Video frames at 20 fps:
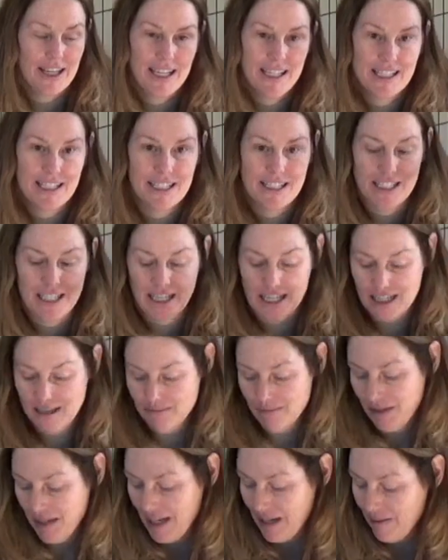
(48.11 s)
get to tug and
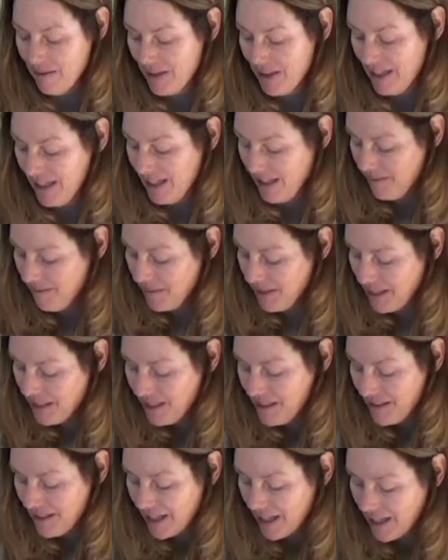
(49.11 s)
play with them.
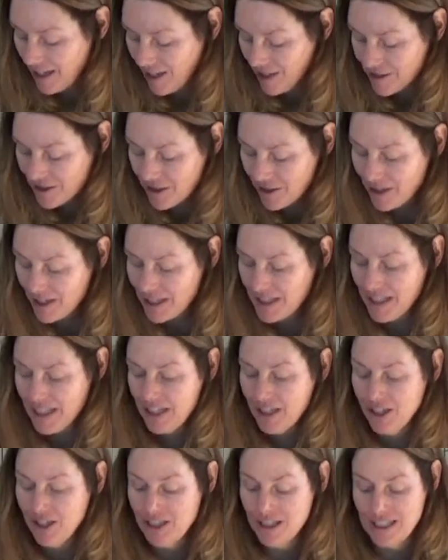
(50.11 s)
They also
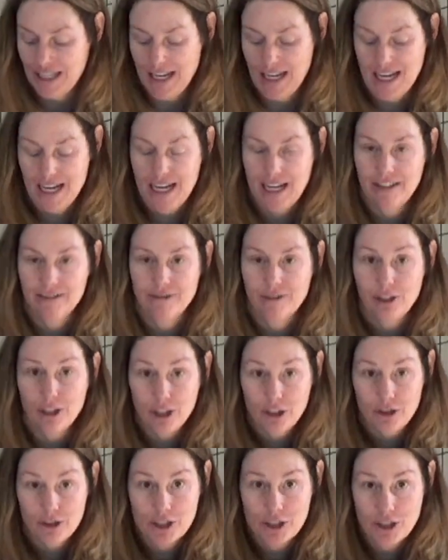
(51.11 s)
continue to have
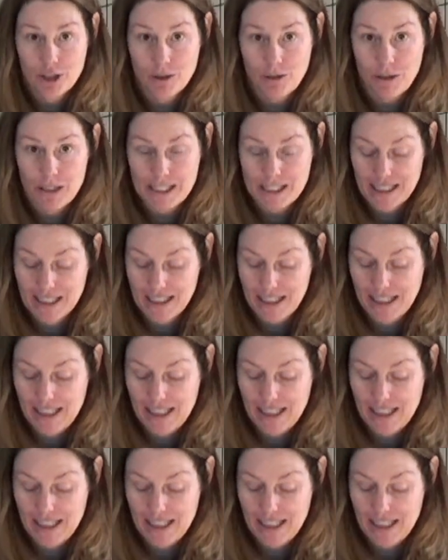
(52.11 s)
loose toys in